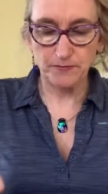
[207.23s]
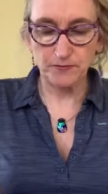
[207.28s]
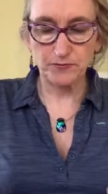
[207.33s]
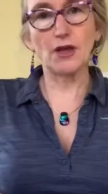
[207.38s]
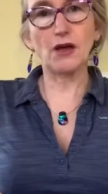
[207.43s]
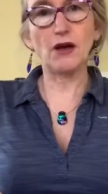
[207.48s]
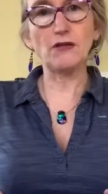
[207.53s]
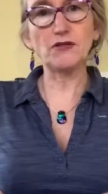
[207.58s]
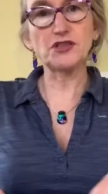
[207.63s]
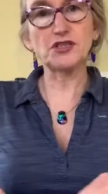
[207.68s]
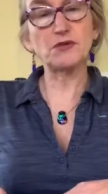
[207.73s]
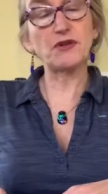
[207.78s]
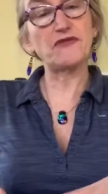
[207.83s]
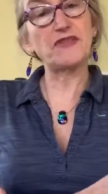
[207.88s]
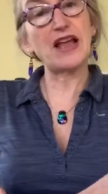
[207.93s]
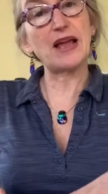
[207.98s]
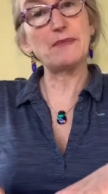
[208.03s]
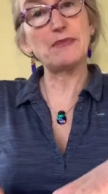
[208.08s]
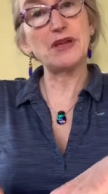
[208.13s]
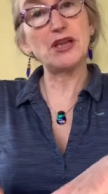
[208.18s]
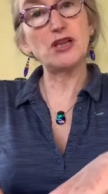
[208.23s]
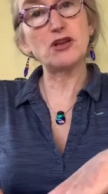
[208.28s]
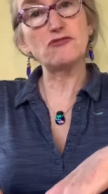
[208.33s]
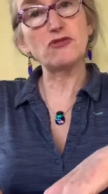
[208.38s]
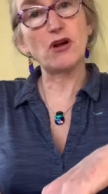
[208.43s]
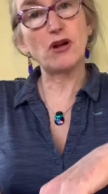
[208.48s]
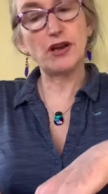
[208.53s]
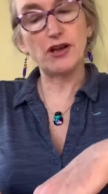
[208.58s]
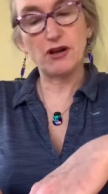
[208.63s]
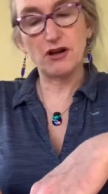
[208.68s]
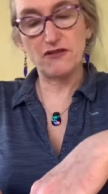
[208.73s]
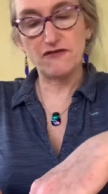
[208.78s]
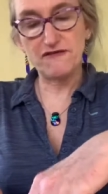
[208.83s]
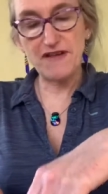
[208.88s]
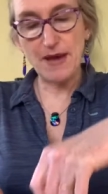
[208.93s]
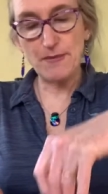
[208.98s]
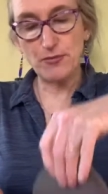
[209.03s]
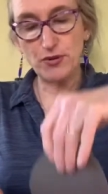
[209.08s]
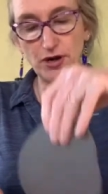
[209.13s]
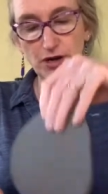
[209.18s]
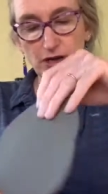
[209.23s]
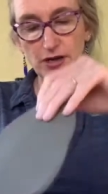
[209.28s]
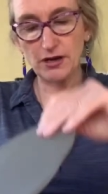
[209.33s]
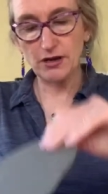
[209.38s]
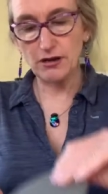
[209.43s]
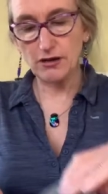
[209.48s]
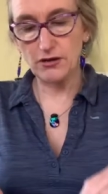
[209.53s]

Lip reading: Also, if like me, you're rolling on fabric,